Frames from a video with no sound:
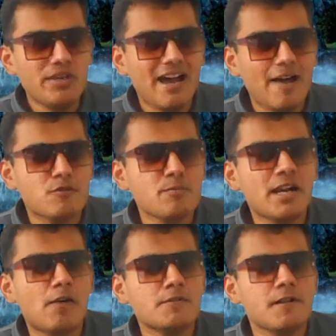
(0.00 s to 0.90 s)
We have to
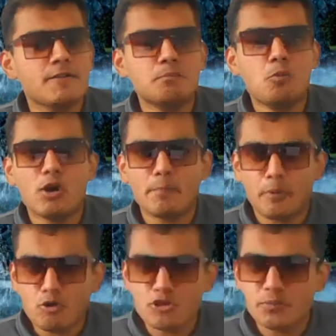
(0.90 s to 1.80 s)
make ourselves more
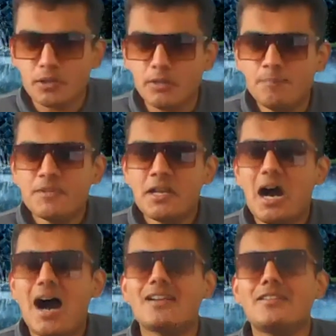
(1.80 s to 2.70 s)
approachable,
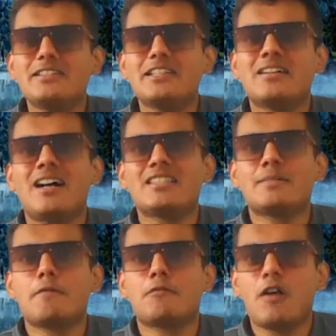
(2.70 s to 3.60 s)
honor the
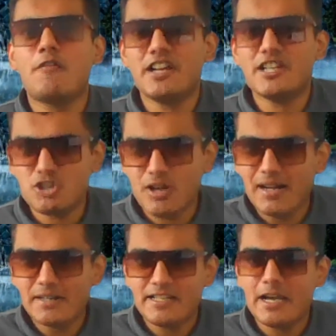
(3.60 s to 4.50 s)
concept of
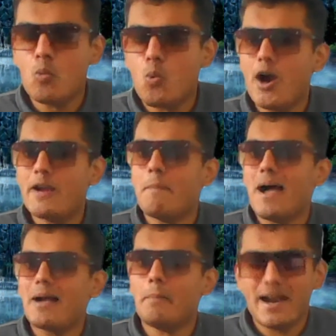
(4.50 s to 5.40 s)
confidentiality, avoid
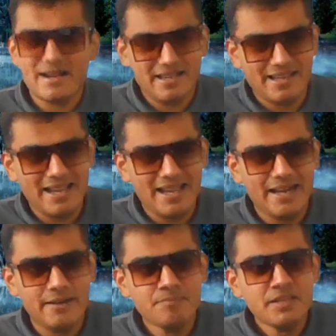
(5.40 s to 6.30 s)
backbiting,
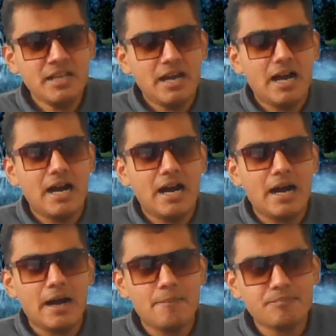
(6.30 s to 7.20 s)
and
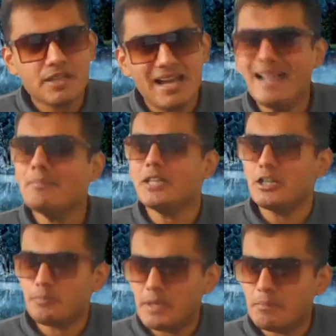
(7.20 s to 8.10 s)
help the
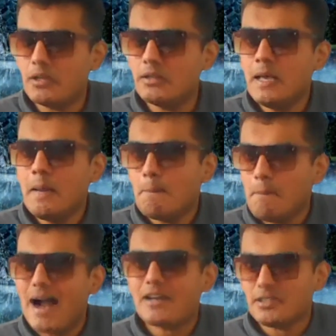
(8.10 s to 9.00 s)
other people
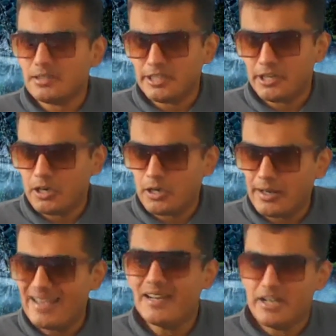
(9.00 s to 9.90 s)
battle
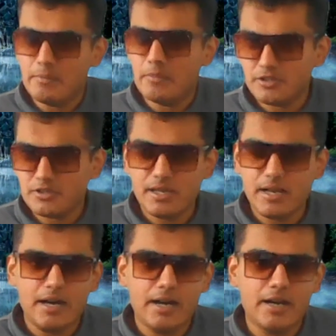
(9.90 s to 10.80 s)
their inner demons
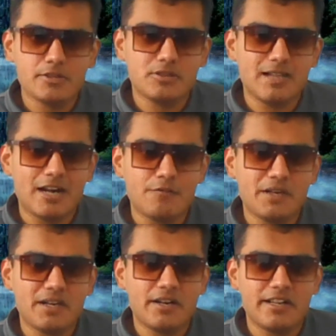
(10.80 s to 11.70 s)
so that
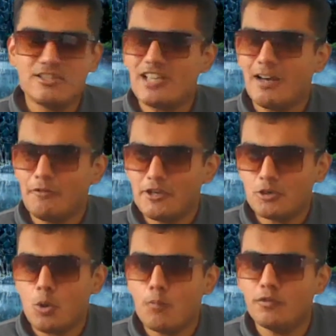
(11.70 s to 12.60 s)
we can attain
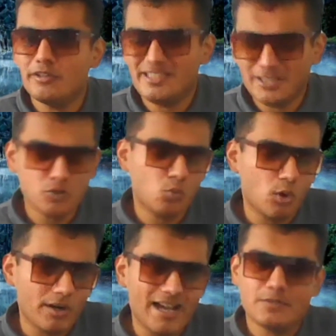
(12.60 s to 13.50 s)
salvation, hopefully, in this
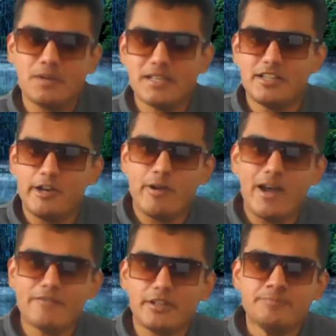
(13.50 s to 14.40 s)
world as well as the
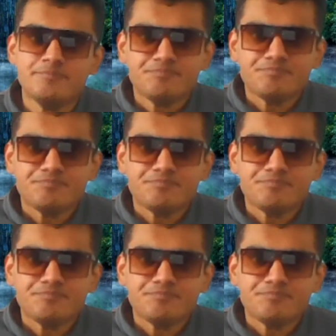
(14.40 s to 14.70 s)
hereafter.